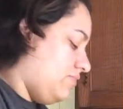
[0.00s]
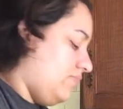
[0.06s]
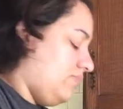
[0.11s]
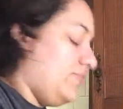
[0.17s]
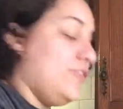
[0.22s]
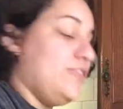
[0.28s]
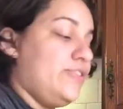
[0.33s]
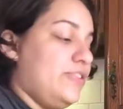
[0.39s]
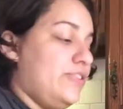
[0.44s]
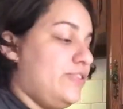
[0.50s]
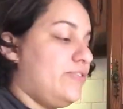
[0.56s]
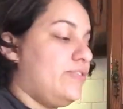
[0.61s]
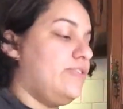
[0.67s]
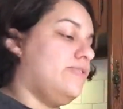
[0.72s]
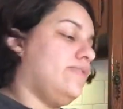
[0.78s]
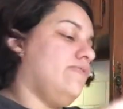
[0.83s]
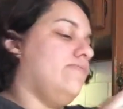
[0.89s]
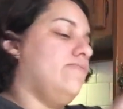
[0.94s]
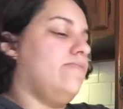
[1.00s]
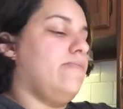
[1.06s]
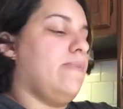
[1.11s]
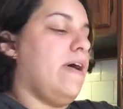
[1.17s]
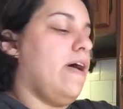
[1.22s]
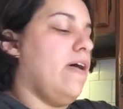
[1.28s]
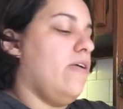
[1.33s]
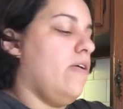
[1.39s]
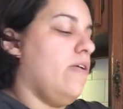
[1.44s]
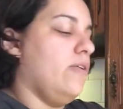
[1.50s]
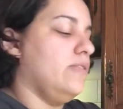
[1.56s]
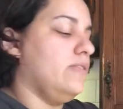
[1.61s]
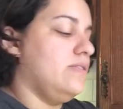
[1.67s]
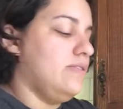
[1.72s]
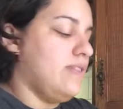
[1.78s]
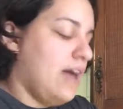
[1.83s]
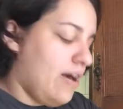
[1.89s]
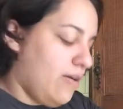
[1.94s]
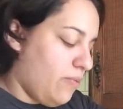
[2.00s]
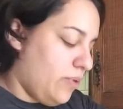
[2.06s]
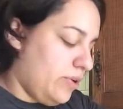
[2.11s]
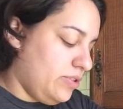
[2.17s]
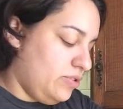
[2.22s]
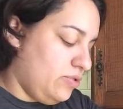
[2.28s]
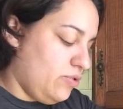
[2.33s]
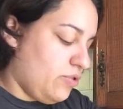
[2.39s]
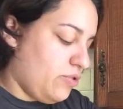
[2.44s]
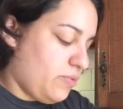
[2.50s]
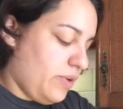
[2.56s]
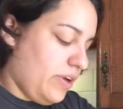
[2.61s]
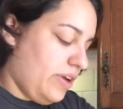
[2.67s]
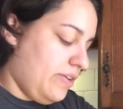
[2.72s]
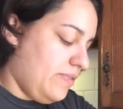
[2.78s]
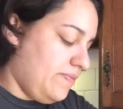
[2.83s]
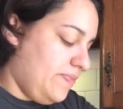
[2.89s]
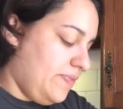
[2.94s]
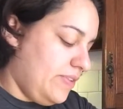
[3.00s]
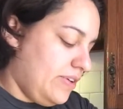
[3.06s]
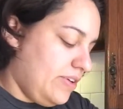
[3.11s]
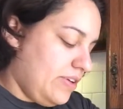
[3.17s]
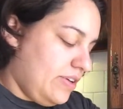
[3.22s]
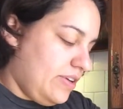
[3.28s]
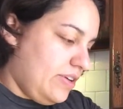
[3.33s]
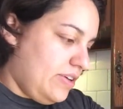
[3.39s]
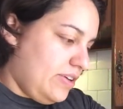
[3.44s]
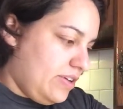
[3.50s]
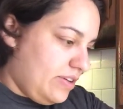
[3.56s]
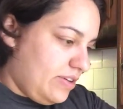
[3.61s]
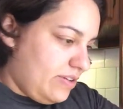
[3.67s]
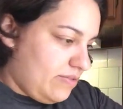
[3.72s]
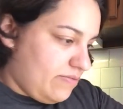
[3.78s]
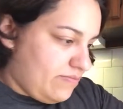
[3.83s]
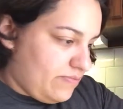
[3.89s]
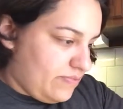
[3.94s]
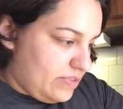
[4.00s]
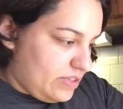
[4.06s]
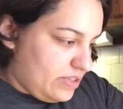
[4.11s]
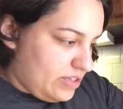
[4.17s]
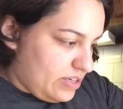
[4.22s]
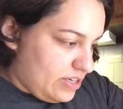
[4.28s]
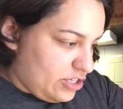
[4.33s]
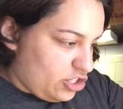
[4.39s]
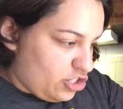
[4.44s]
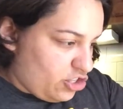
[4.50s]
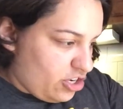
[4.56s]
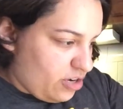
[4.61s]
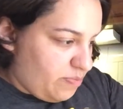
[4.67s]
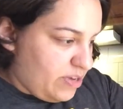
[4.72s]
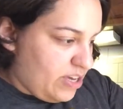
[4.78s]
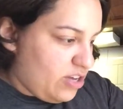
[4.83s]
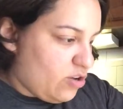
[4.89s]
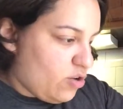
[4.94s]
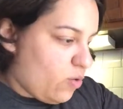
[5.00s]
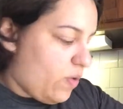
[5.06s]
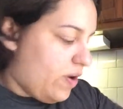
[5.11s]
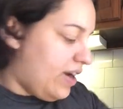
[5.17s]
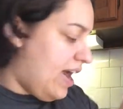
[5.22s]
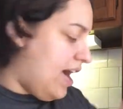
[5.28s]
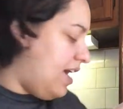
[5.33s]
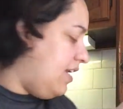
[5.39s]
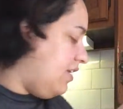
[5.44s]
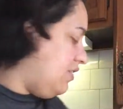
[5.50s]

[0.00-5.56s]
this is how it goes. It's not 1, 2, 3. It should be going on a